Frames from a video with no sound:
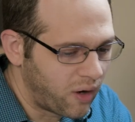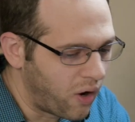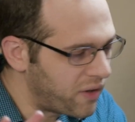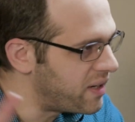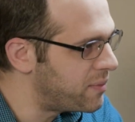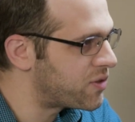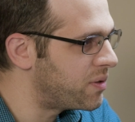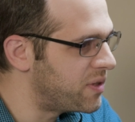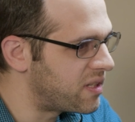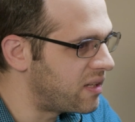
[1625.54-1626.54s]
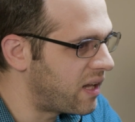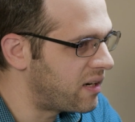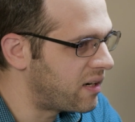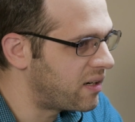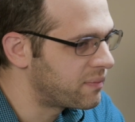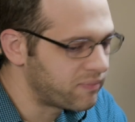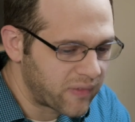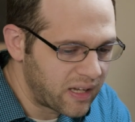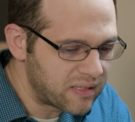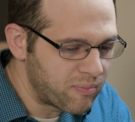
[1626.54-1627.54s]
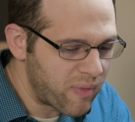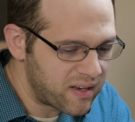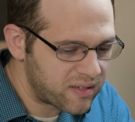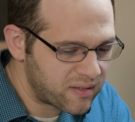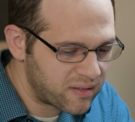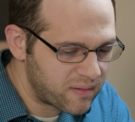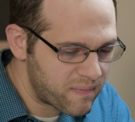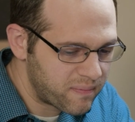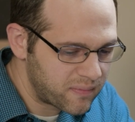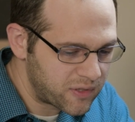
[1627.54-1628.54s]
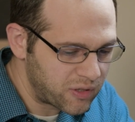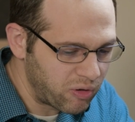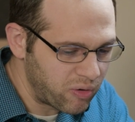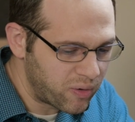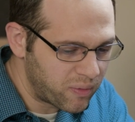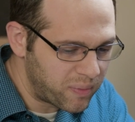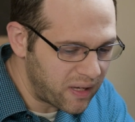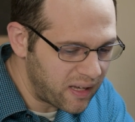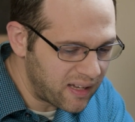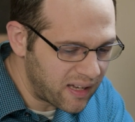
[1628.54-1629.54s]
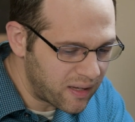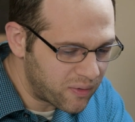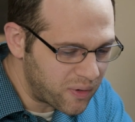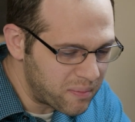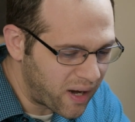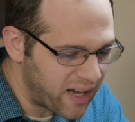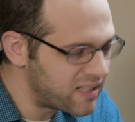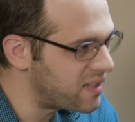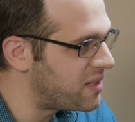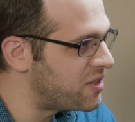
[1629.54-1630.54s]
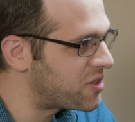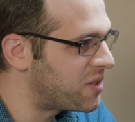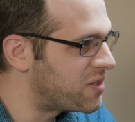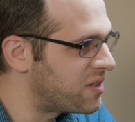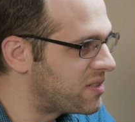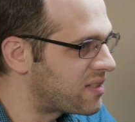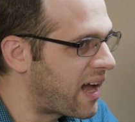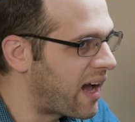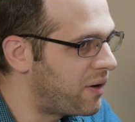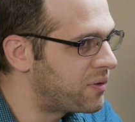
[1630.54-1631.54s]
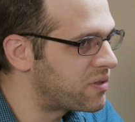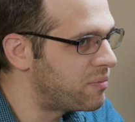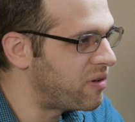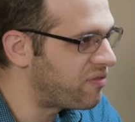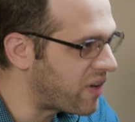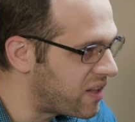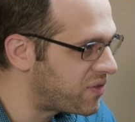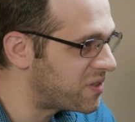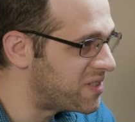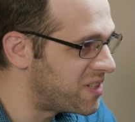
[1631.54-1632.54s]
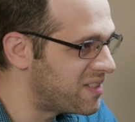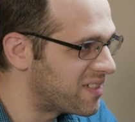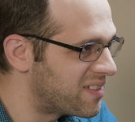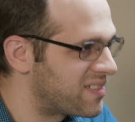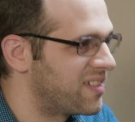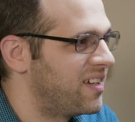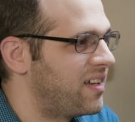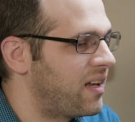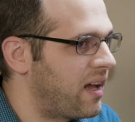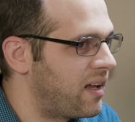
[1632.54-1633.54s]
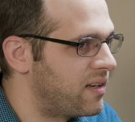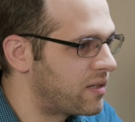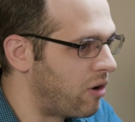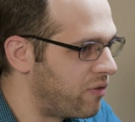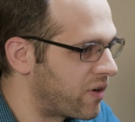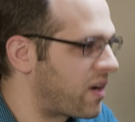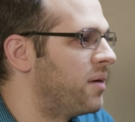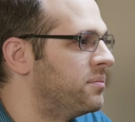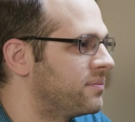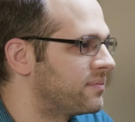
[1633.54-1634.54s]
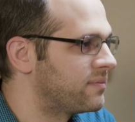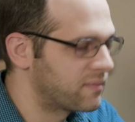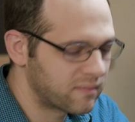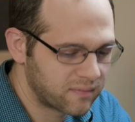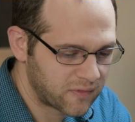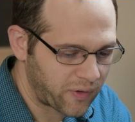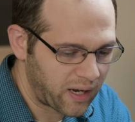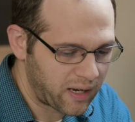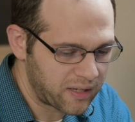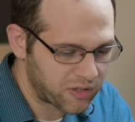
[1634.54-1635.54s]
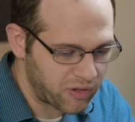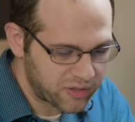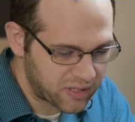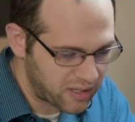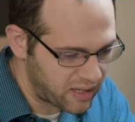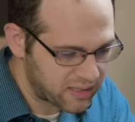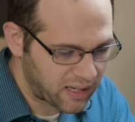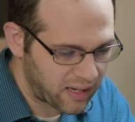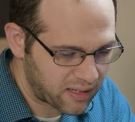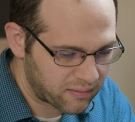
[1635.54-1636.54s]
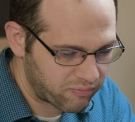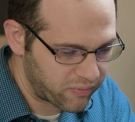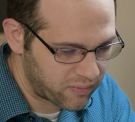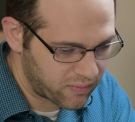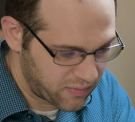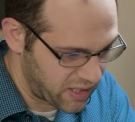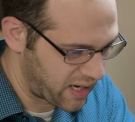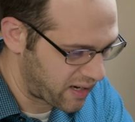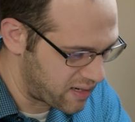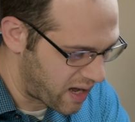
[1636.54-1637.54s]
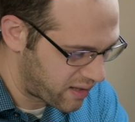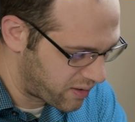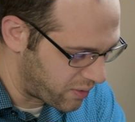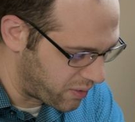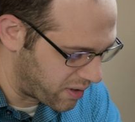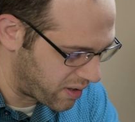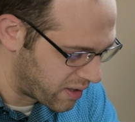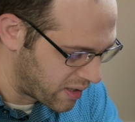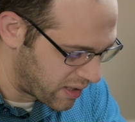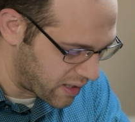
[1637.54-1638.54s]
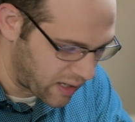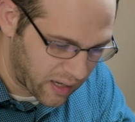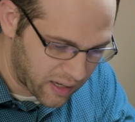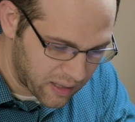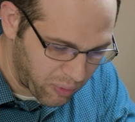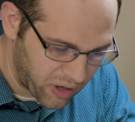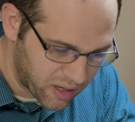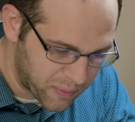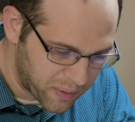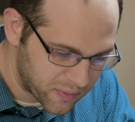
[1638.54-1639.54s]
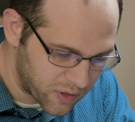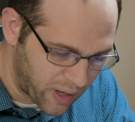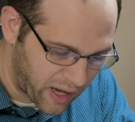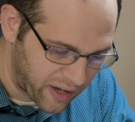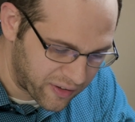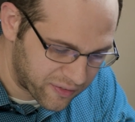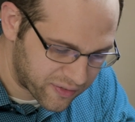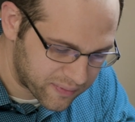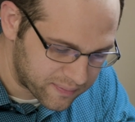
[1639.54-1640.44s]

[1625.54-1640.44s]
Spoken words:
all the imagery we see later is meant to be reminding these churches how to be faithful to Jesus and overcome. Right. And so you see things like the second death, or in Pergamum, you have